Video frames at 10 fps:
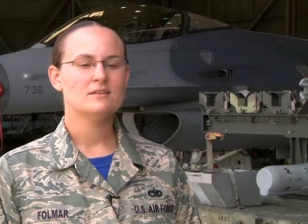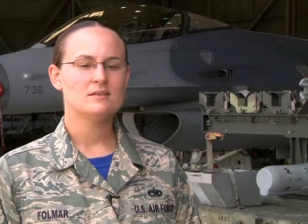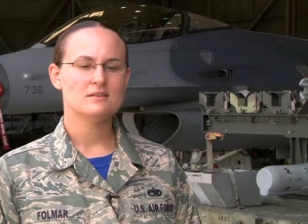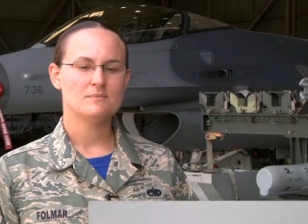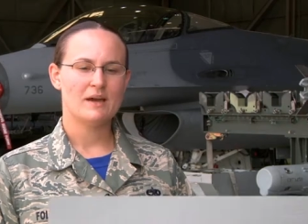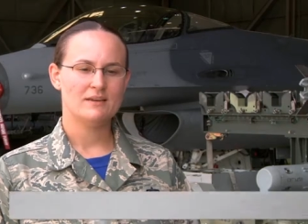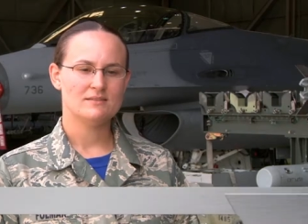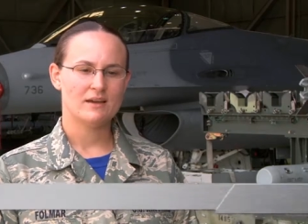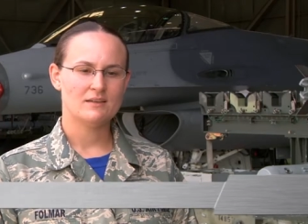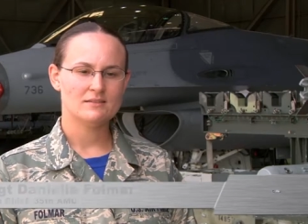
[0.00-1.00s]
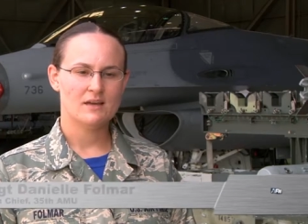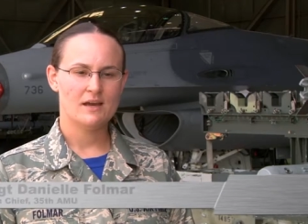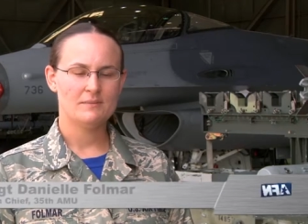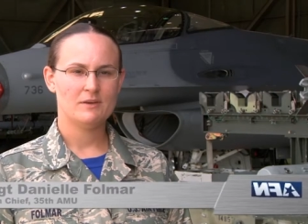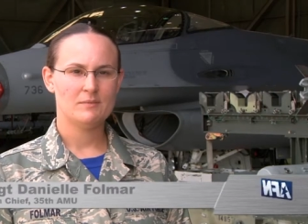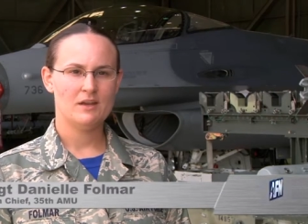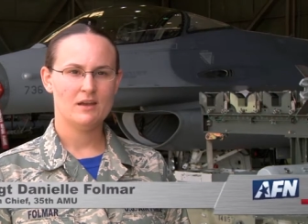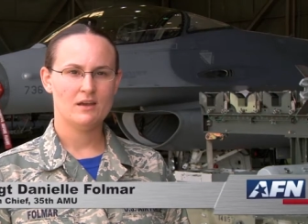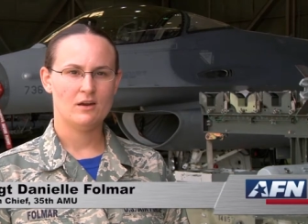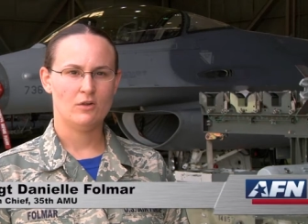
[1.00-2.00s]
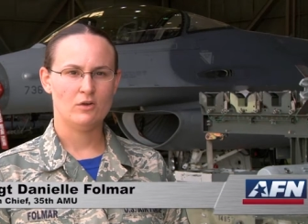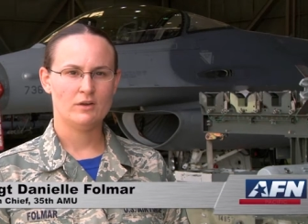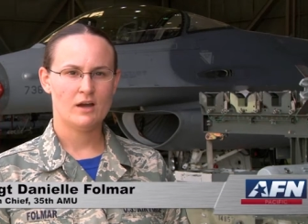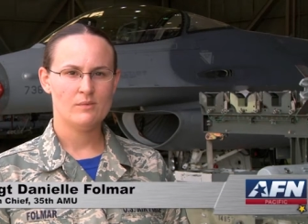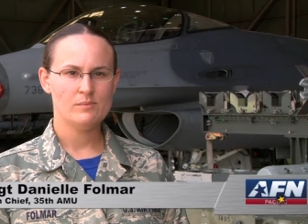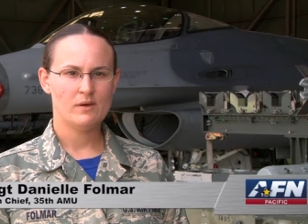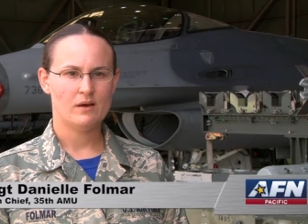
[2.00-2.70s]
This is my second time competing in a load comp.